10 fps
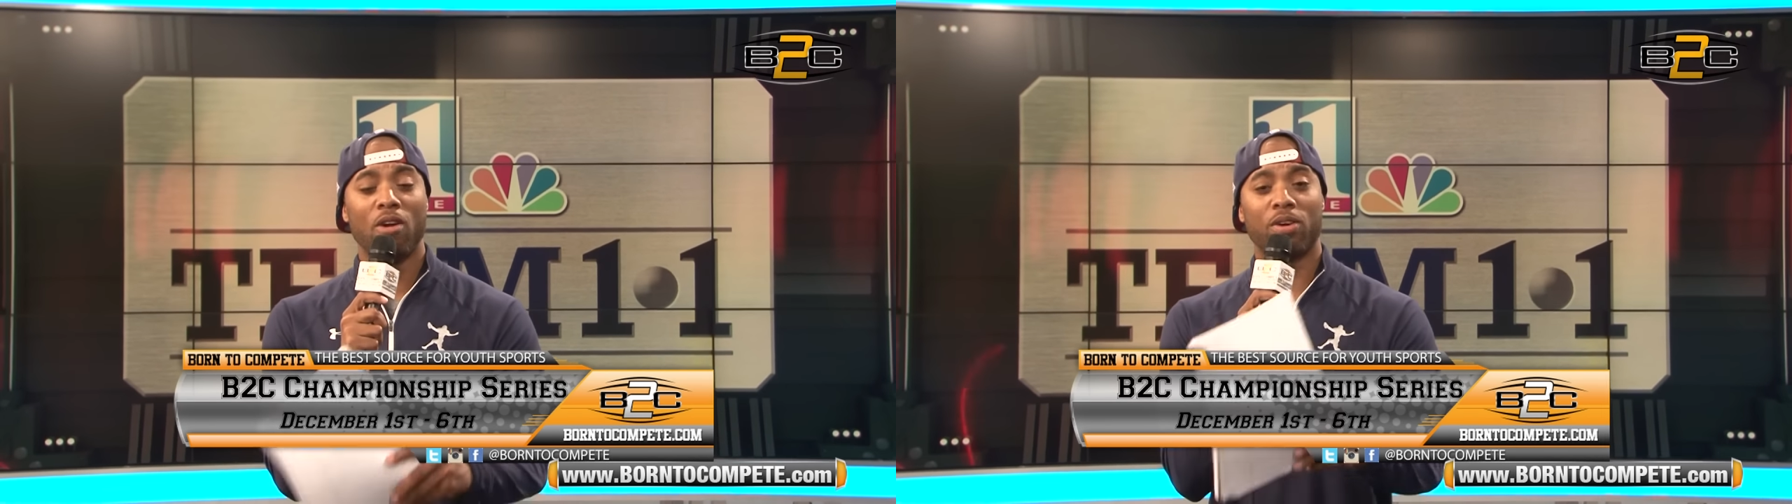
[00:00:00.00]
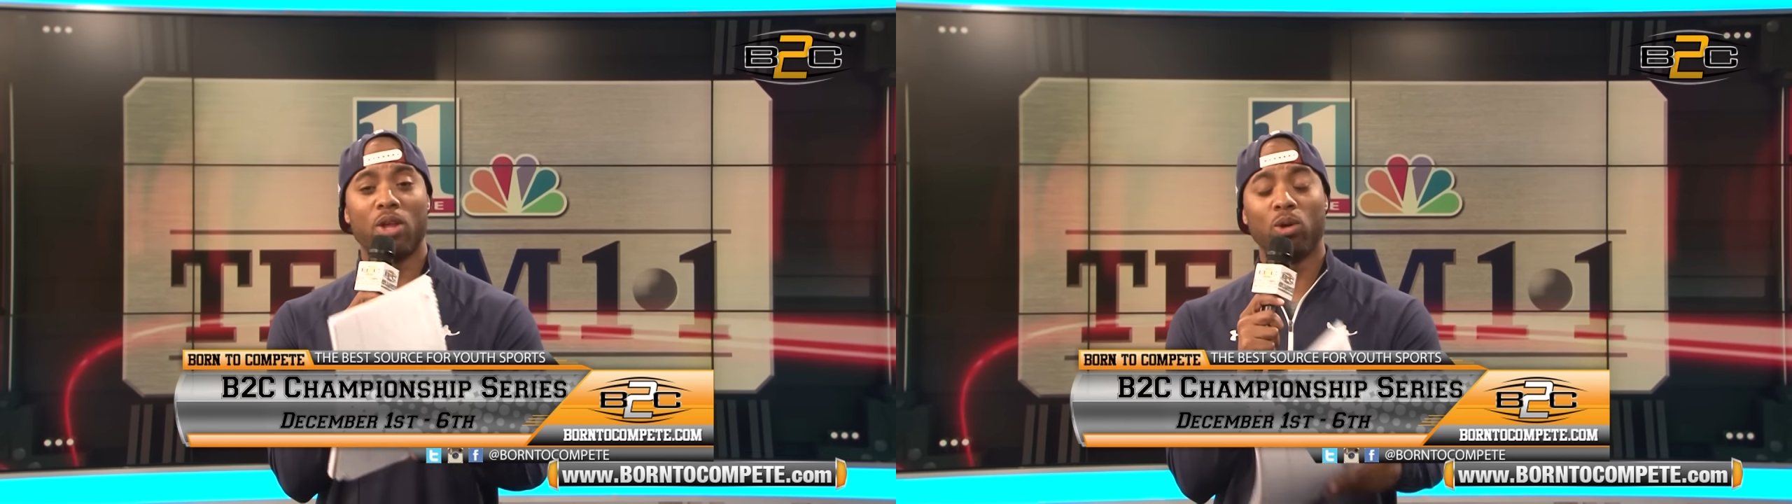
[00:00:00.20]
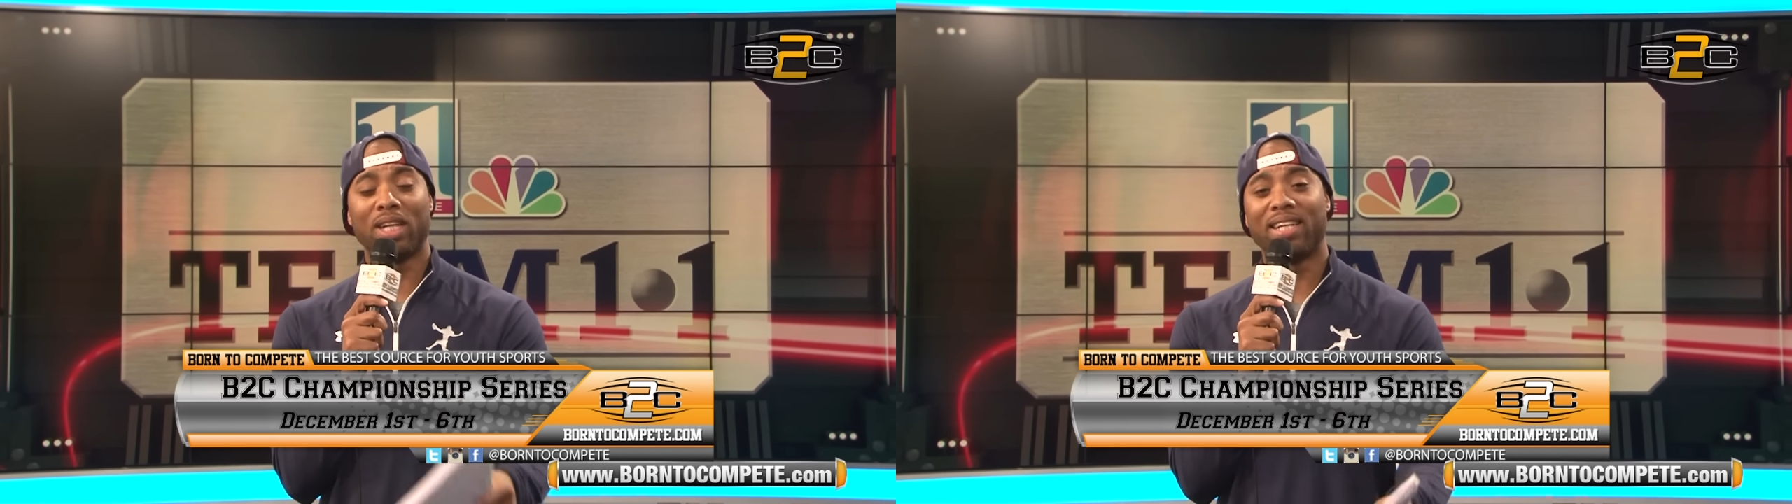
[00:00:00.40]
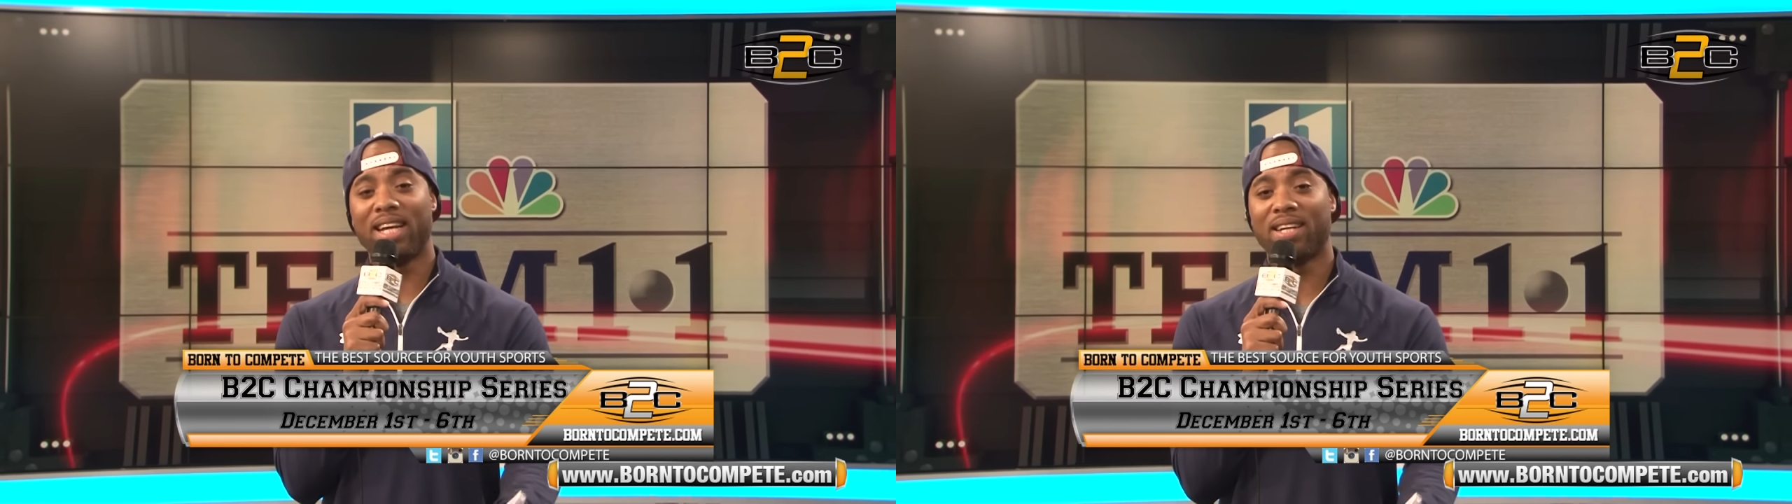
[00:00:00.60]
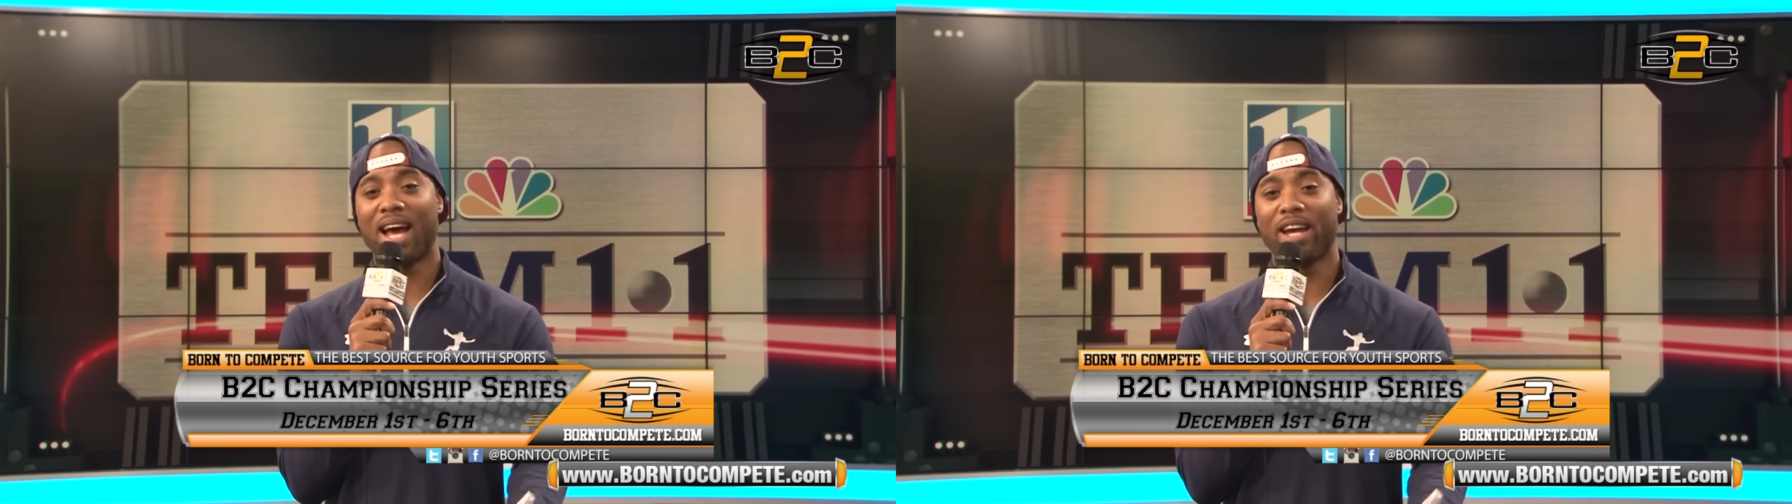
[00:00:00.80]
For those that
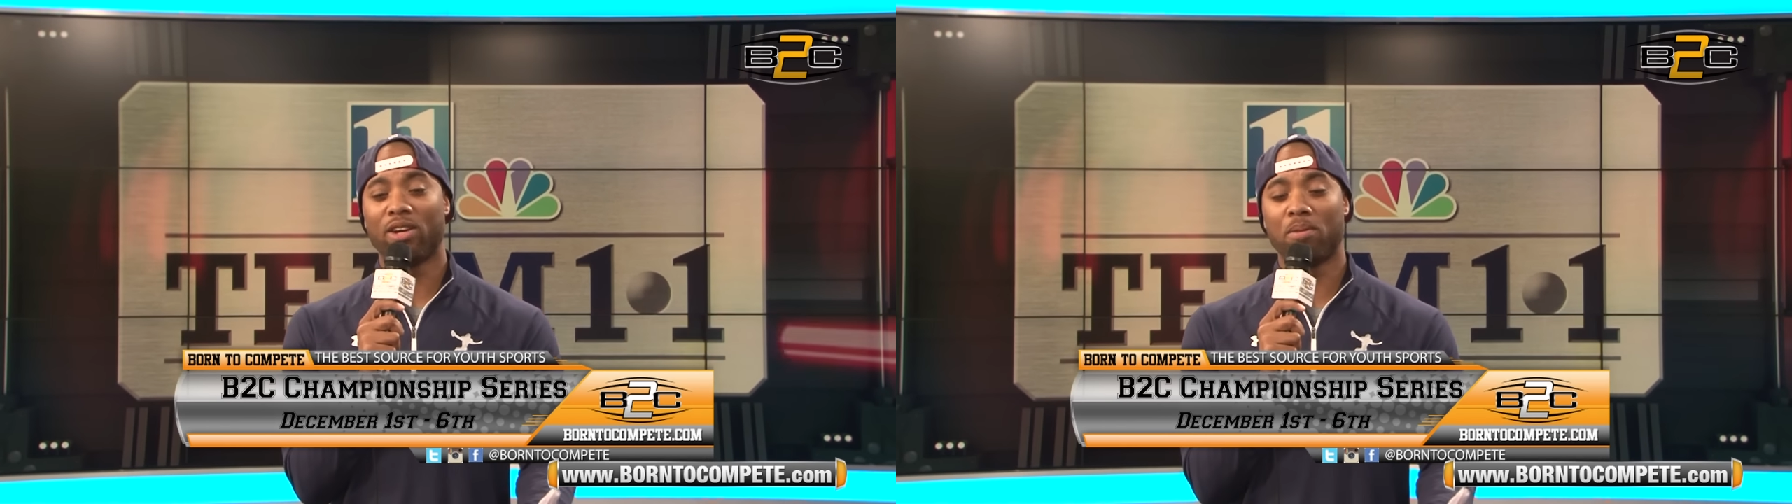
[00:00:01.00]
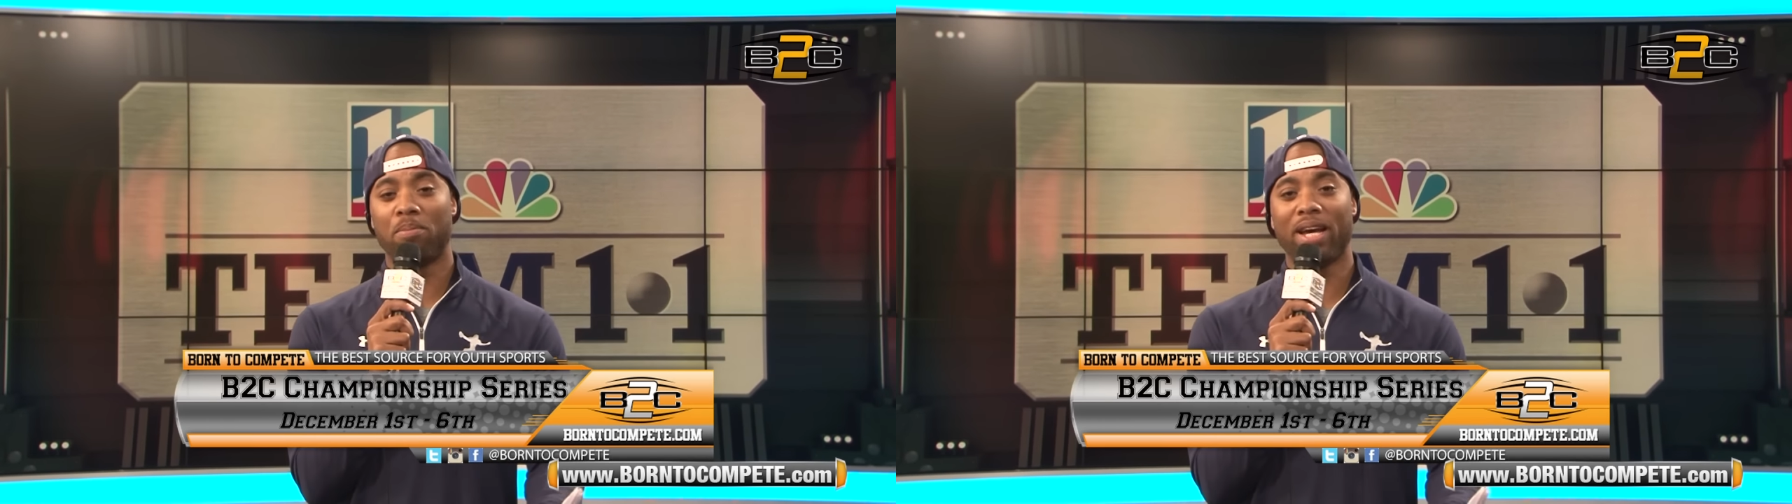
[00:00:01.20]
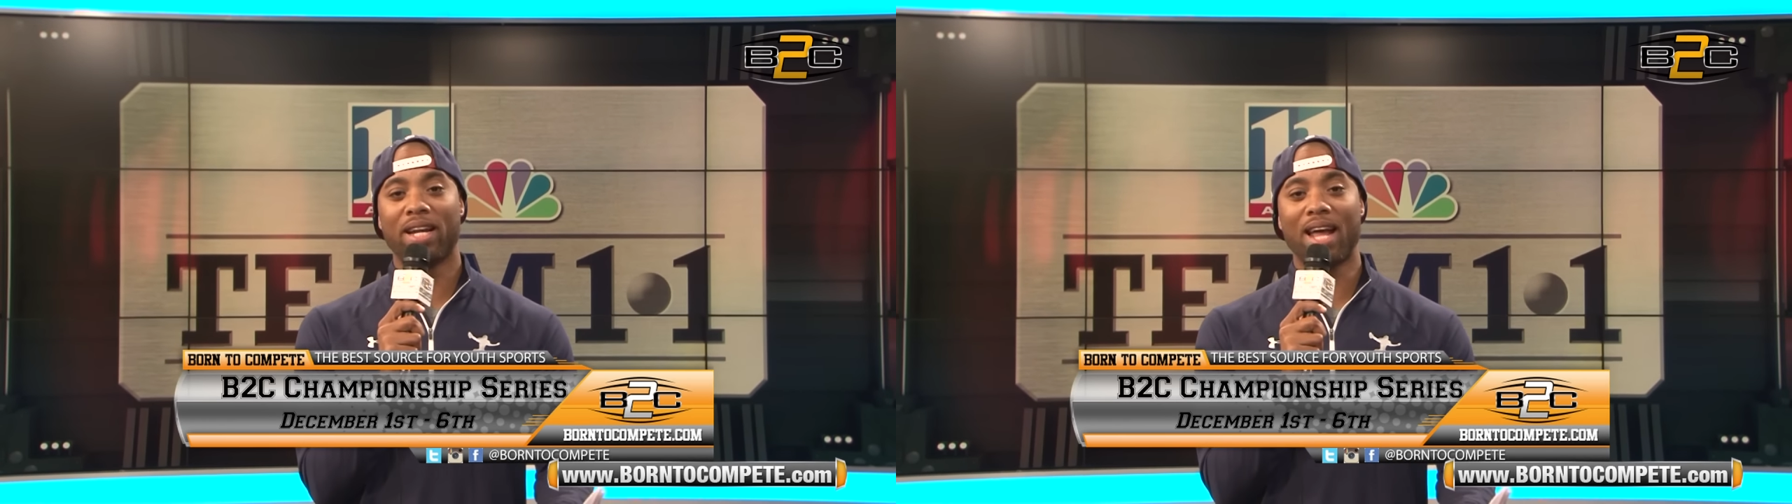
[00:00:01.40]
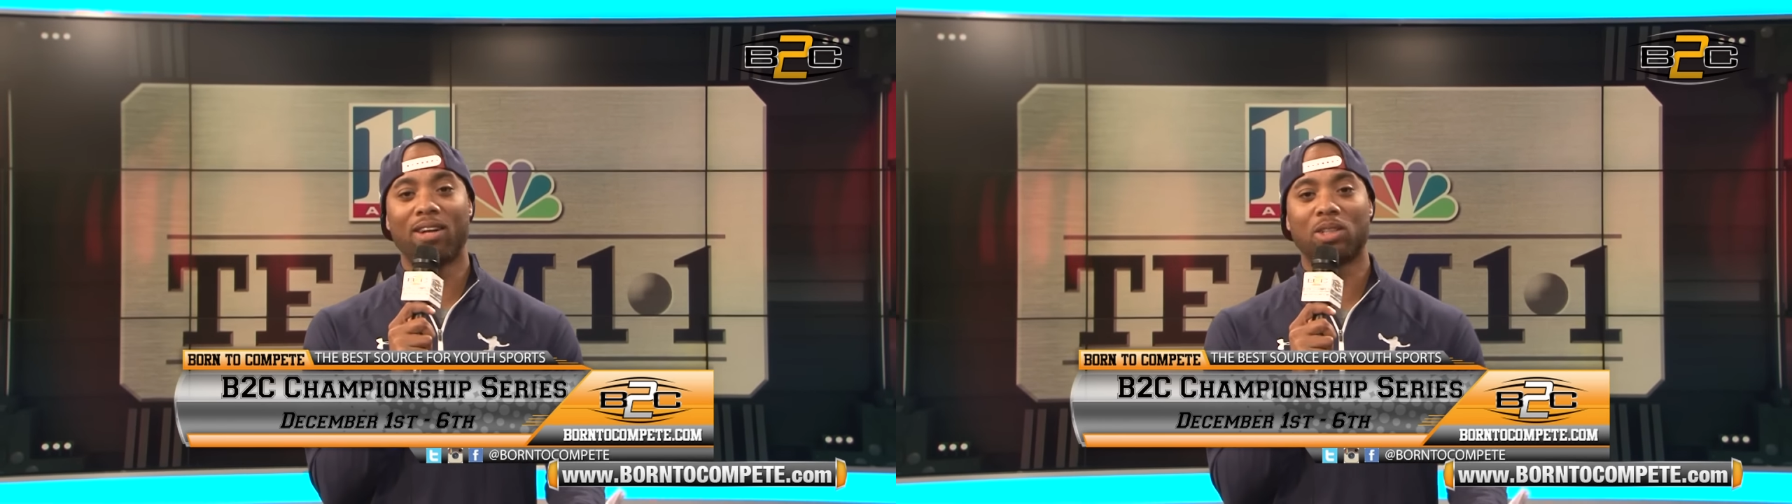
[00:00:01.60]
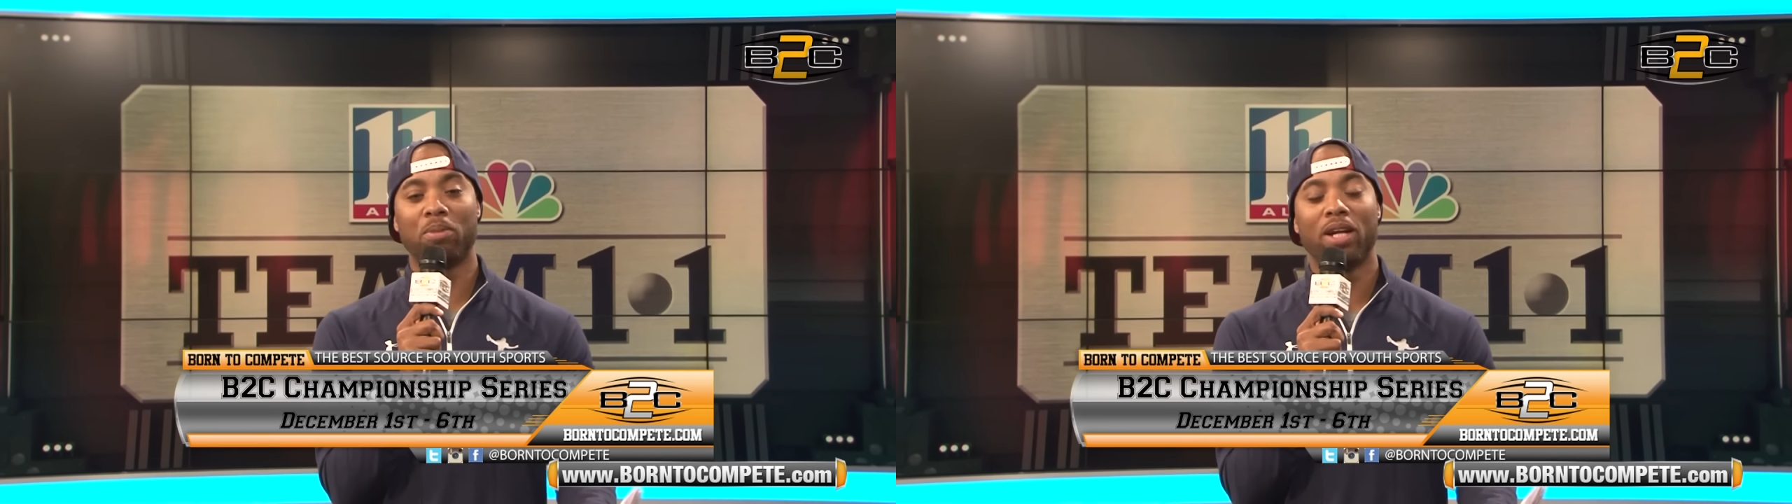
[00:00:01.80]
did not hear the big
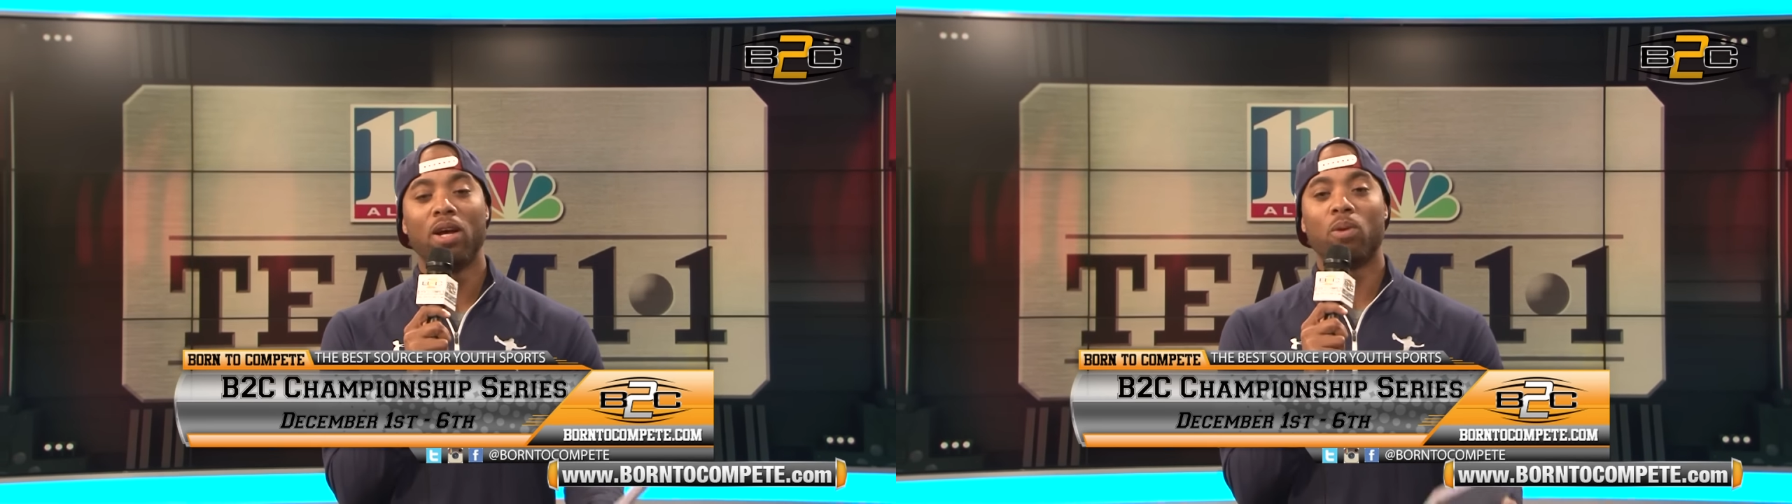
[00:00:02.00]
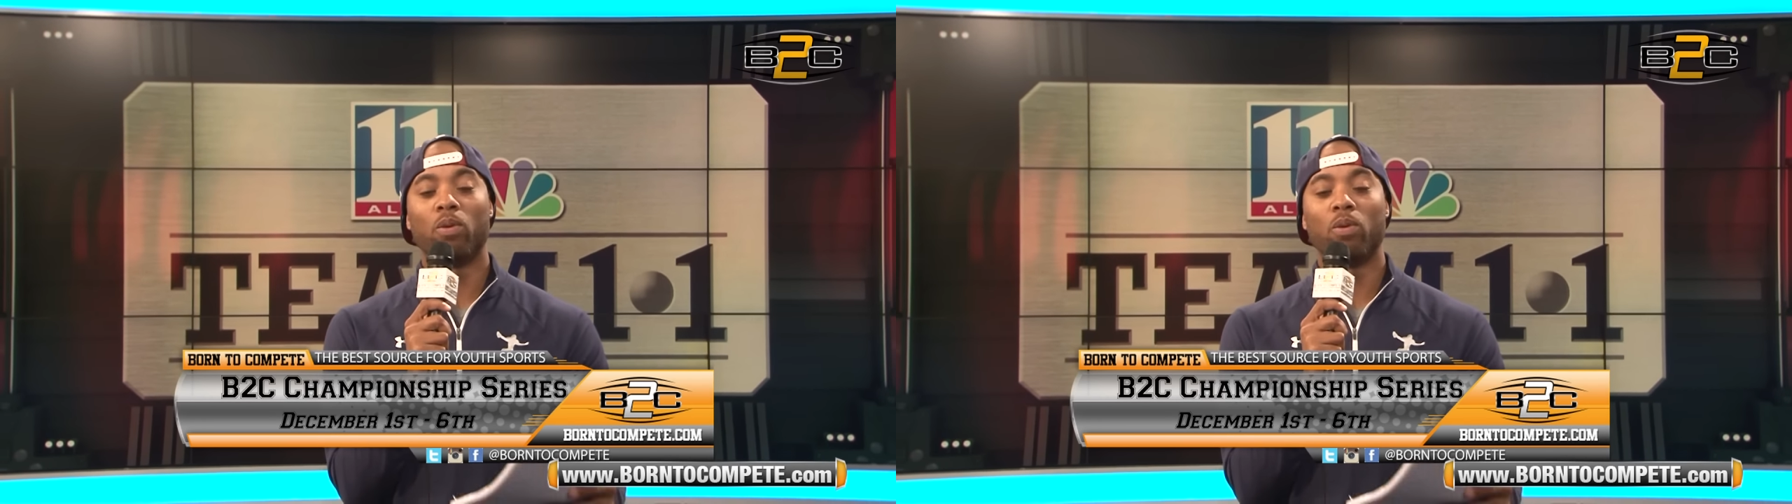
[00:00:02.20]
announcement,